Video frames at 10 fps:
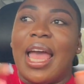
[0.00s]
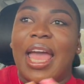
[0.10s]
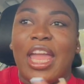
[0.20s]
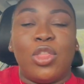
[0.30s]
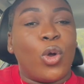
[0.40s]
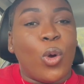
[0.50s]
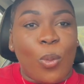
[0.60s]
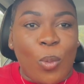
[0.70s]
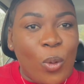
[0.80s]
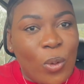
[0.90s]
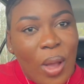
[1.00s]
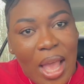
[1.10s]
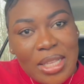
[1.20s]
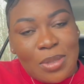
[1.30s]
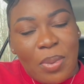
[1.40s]
and the hormonal
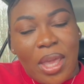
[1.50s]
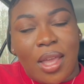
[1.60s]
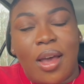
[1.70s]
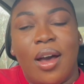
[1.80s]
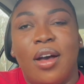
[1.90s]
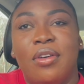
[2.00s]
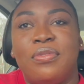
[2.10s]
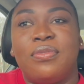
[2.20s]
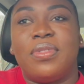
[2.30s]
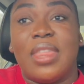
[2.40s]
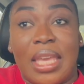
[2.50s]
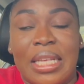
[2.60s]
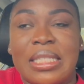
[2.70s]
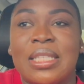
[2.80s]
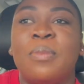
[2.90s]
aspect of
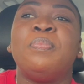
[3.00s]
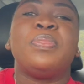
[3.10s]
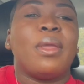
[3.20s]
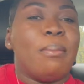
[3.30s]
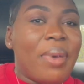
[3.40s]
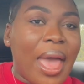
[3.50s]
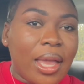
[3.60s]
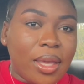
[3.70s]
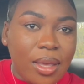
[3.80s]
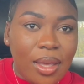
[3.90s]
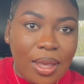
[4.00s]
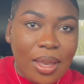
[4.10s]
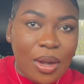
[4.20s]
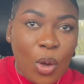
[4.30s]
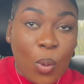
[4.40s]
things back
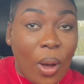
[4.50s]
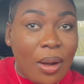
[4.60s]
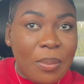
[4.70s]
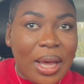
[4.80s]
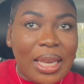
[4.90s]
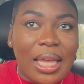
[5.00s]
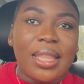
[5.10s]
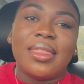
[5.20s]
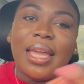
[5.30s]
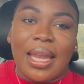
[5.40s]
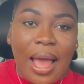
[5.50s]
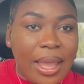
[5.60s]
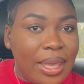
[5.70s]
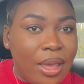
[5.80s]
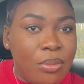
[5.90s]
in Guatemala than I
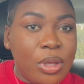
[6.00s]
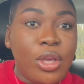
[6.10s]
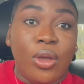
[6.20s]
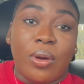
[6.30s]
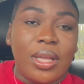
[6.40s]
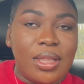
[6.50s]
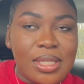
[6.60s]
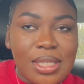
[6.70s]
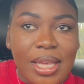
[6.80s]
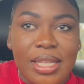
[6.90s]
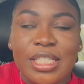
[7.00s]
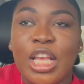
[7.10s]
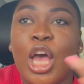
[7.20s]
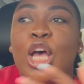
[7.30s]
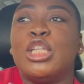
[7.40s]
am here in the States.
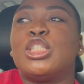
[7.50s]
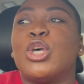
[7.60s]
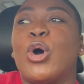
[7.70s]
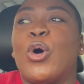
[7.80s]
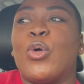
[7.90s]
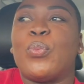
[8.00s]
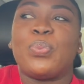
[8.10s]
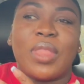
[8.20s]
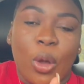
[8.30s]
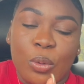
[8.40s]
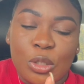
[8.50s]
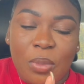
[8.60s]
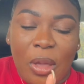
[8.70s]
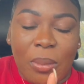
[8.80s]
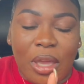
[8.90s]
So that was
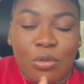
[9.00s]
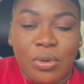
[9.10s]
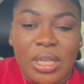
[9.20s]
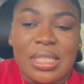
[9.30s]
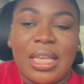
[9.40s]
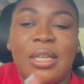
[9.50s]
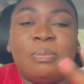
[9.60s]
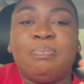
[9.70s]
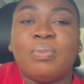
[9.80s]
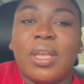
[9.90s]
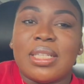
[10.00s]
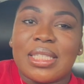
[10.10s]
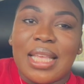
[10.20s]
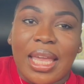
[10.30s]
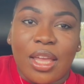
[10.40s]
my main reason.
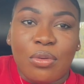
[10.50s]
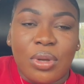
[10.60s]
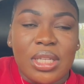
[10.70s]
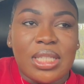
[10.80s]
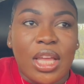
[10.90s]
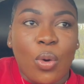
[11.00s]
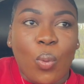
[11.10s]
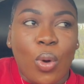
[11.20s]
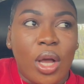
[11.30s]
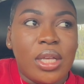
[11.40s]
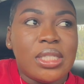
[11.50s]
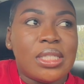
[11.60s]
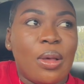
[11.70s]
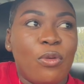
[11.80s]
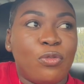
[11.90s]
Second reason
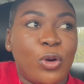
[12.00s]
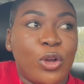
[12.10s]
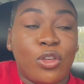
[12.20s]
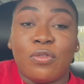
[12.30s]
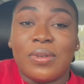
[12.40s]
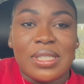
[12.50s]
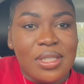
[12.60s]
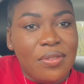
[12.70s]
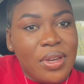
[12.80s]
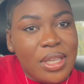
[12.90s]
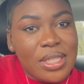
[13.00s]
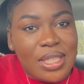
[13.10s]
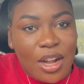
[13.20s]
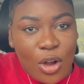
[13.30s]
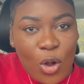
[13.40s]
was for the festivities
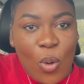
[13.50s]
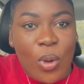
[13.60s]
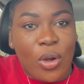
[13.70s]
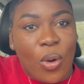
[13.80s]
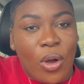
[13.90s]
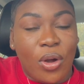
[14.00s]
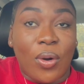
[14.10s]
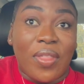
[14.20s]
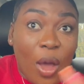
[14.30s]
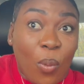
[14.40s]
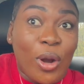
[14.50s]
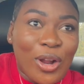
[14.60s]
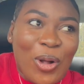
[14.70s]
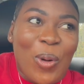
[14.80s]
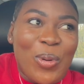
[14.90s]
that are going on, or that
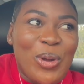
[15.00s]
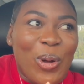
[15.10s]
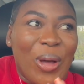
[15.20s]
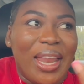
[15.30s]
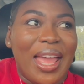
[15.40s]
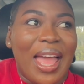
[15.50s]
were going on